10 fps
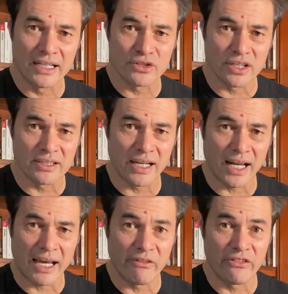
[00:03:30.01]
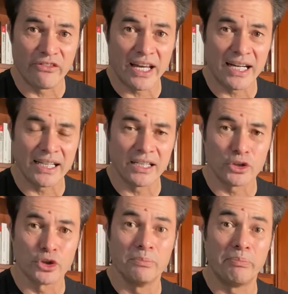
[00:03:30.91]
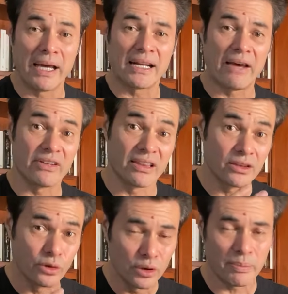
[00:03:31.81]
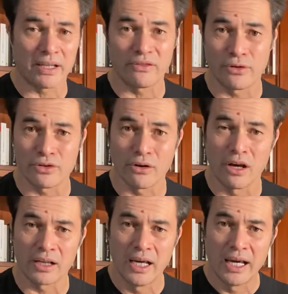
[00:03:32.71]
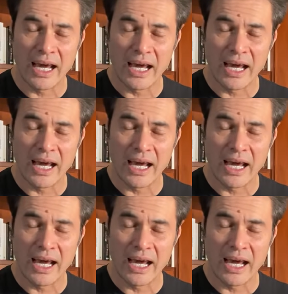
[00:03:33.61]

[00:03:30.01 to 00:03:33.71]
It's just that I have a fairly good bet, having thought about the future a lot,